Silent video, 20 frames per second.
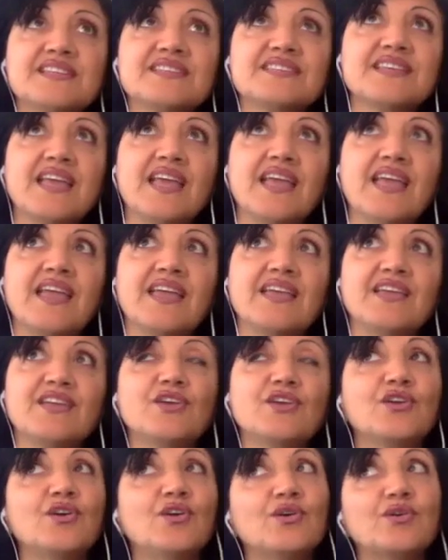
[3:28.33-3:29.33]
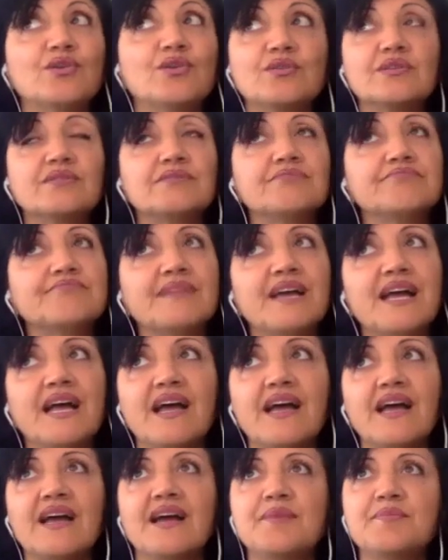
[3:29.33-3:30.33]
say, you know,
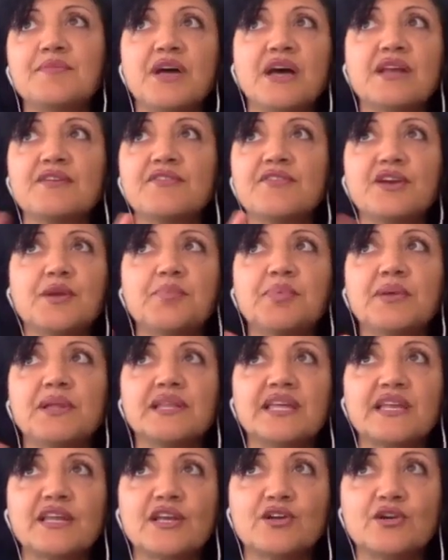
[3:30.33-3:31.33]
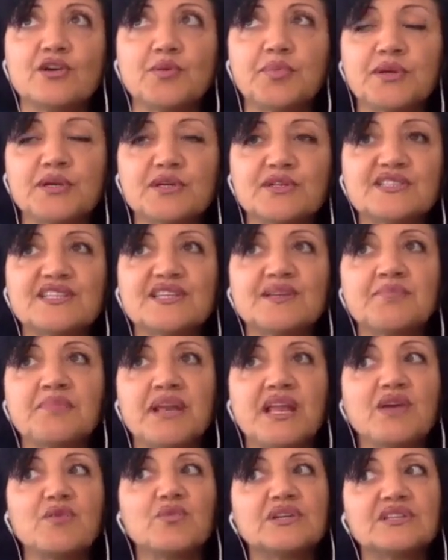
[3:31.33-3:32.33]
I'm not a very political person, but
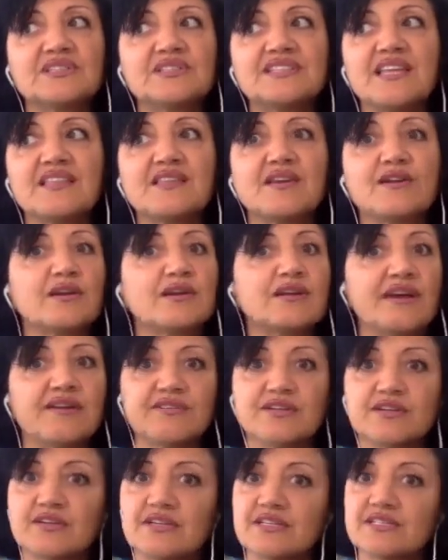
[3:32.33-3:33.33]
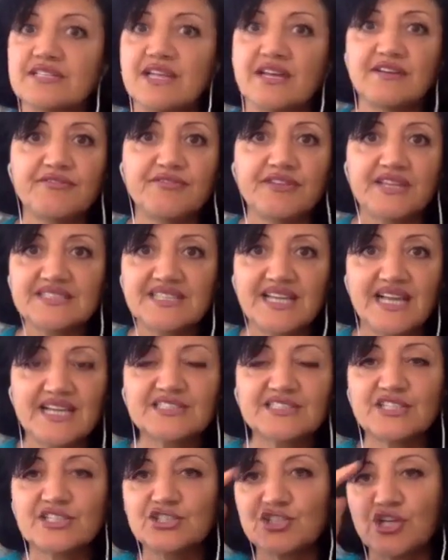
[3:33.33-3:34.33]
I will say that our governor has done a
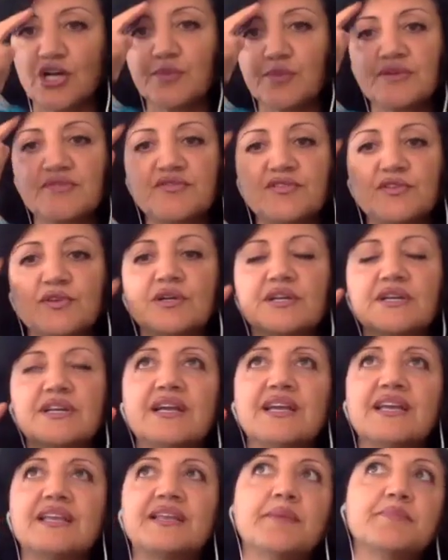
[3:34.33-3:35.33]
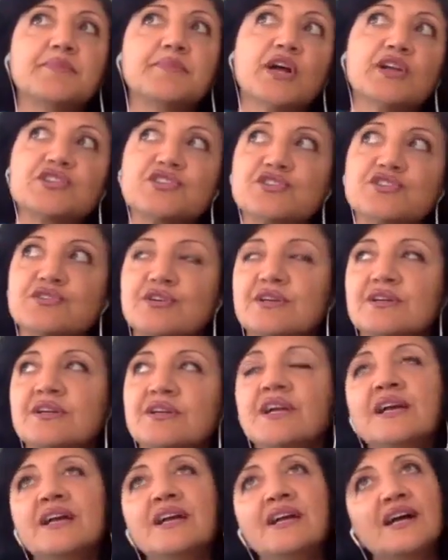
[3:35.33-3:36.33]
fantastic job in Florida, and I'm not sure,
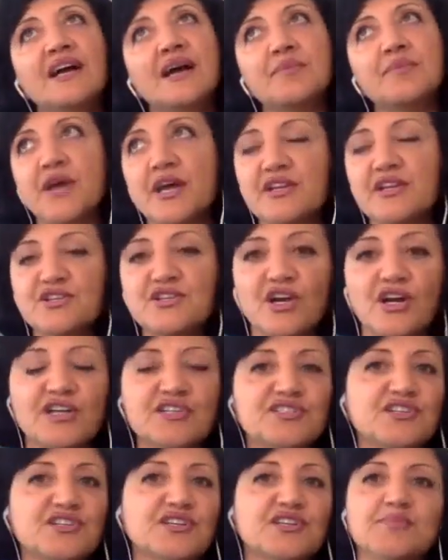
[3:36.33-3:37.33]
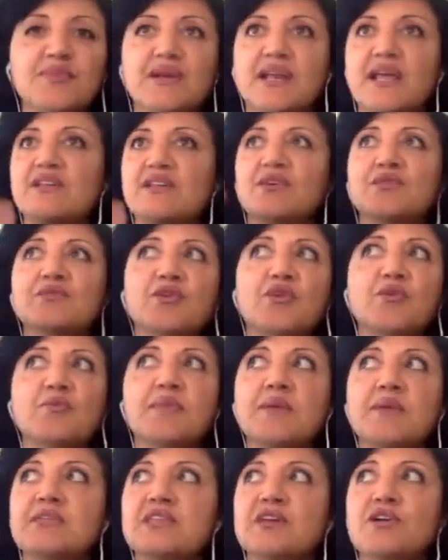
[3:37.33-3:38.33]
I'm not a doctor, but I don't know,
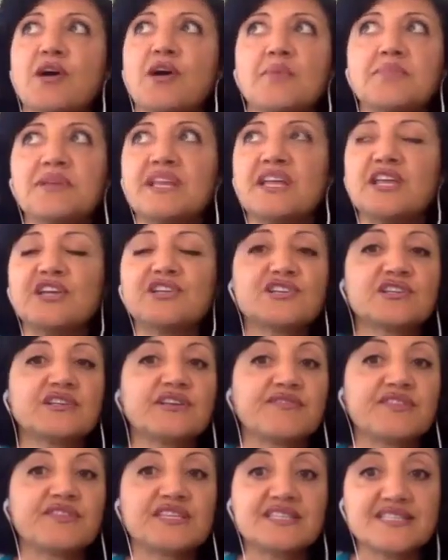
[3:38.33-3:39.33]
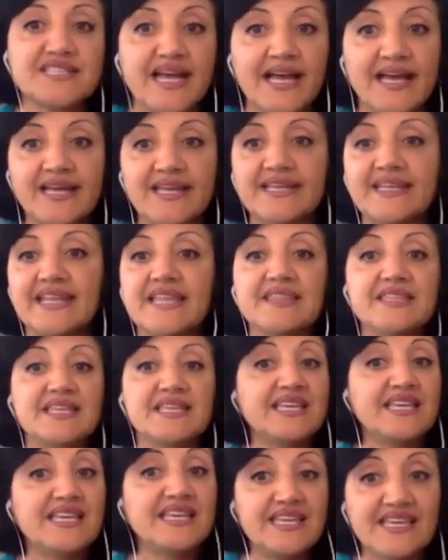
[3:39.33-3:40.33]
maybe the combination of the sun and the
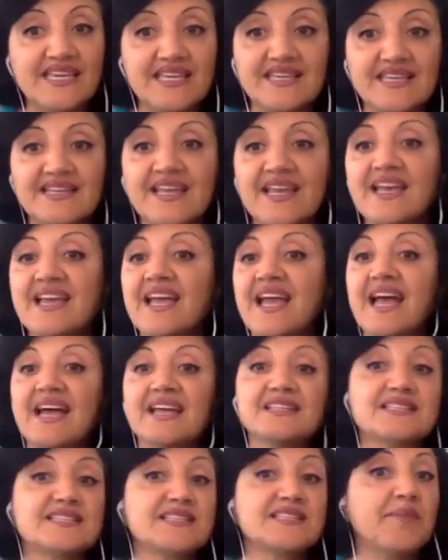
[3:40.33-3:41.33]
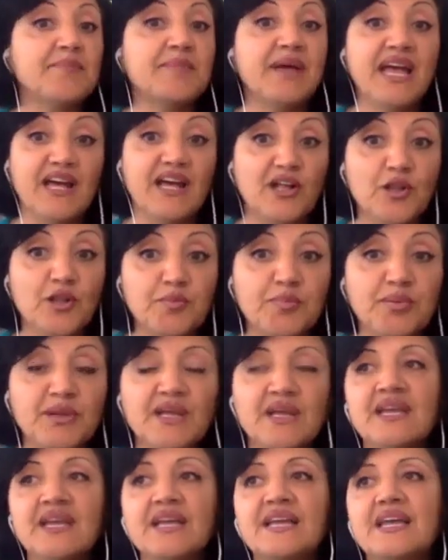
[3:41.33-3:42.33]
heat had some help,
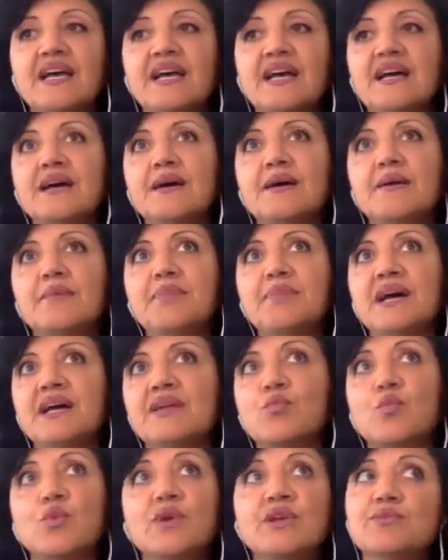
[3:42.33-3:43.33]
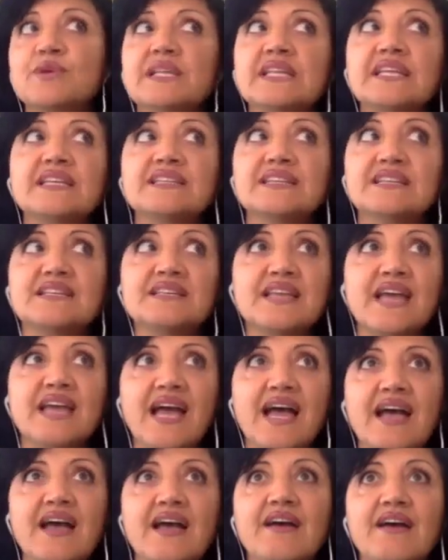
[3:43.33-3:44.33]
but we really didn't
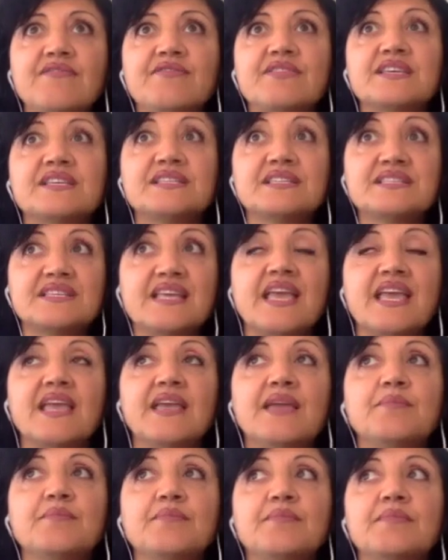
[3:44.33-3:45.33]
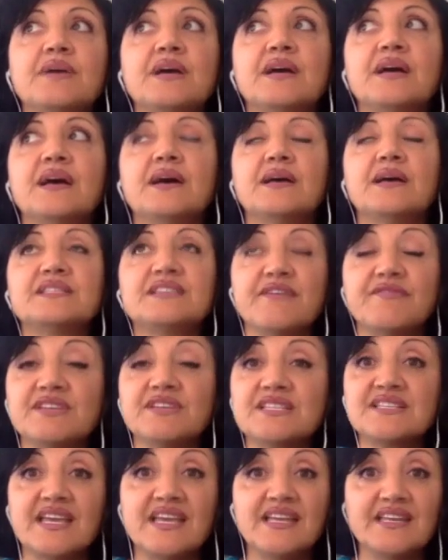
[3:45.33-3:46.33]
have the same
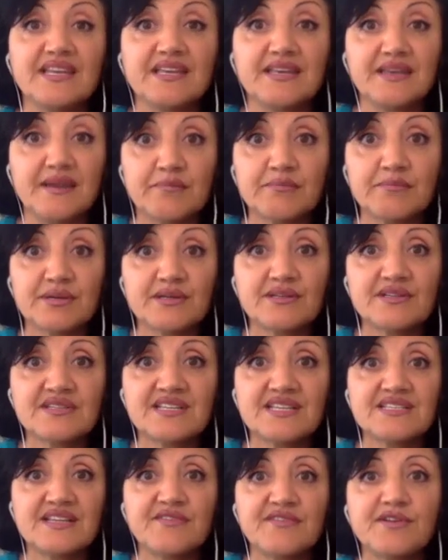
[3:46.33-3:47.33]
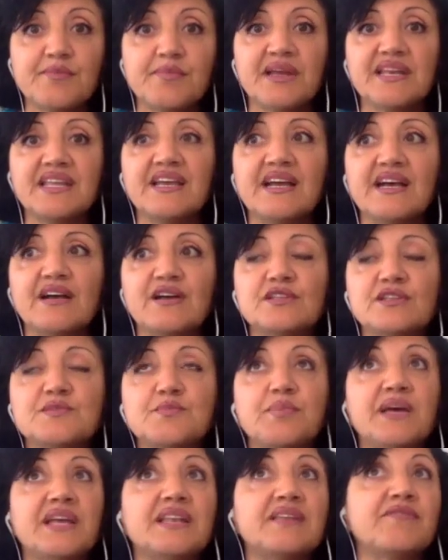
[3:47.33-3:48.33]
devastating numbers as everybody else.
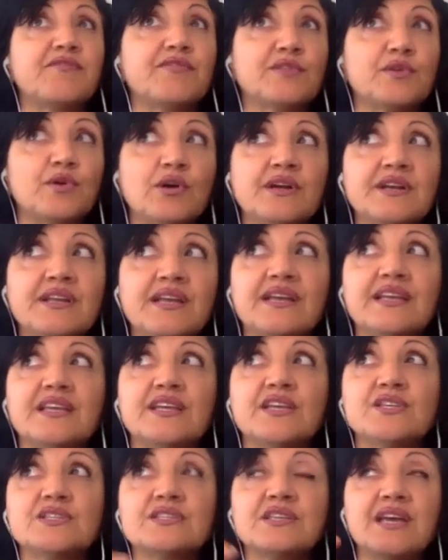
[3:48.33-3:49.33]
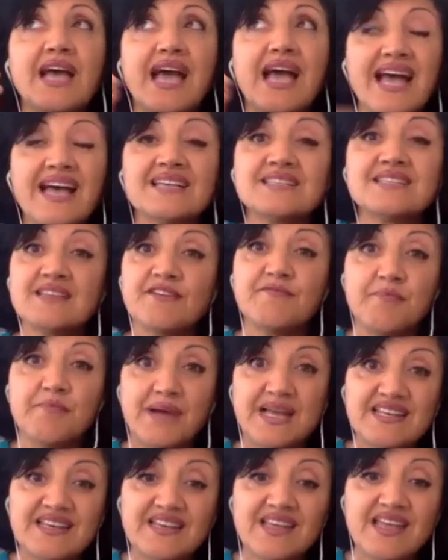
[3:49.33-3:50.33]
But Florida is, as of
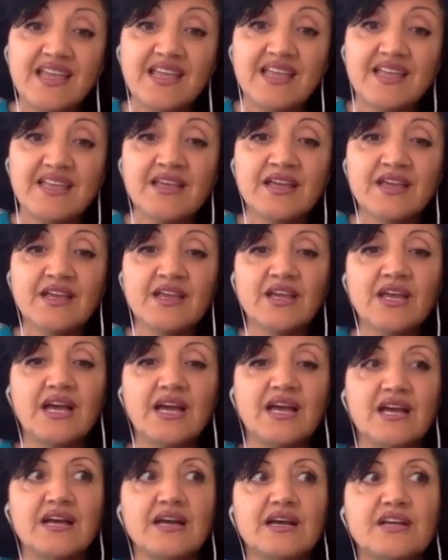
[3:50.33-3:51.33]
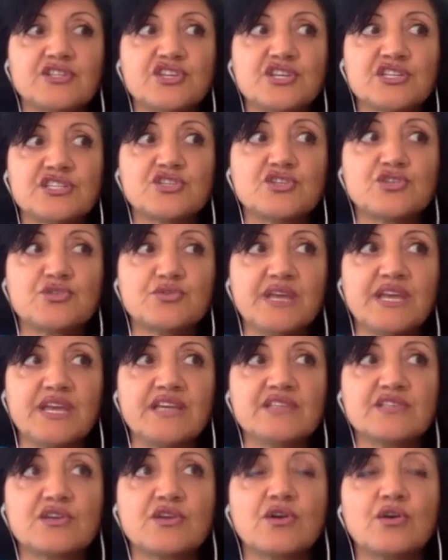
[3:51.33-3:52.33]
Monday, just 2
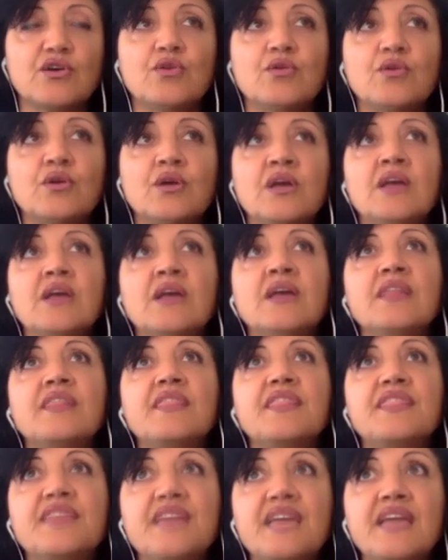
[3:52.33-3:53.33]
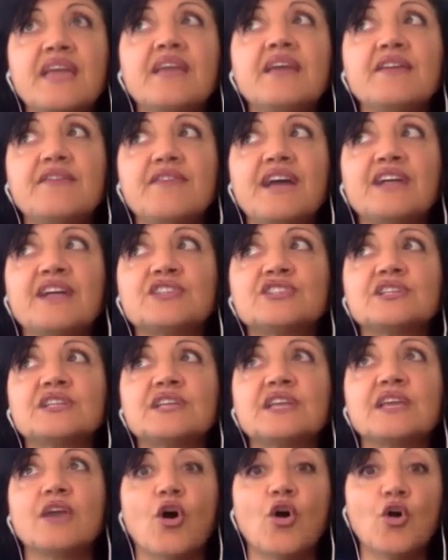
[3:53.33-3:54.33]
days ago, they have
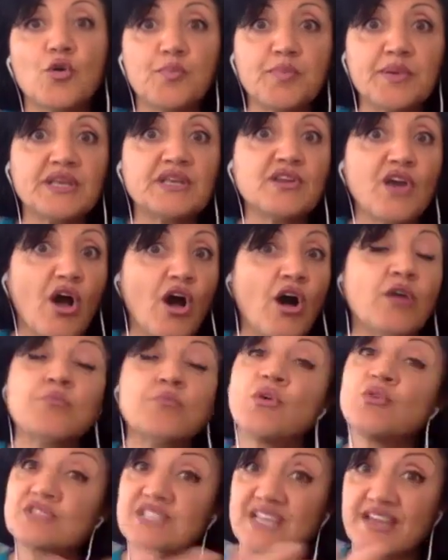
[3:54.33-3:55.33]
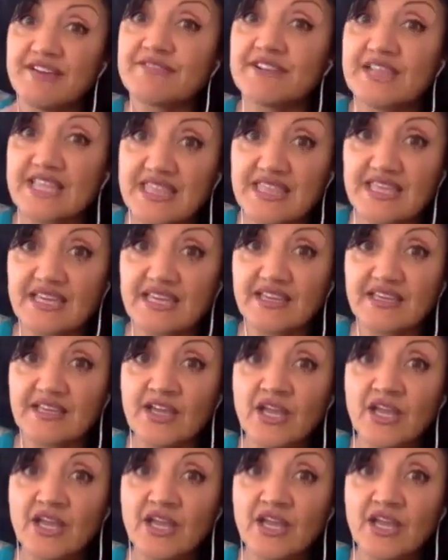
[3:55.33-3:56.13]
actually opened almost everything.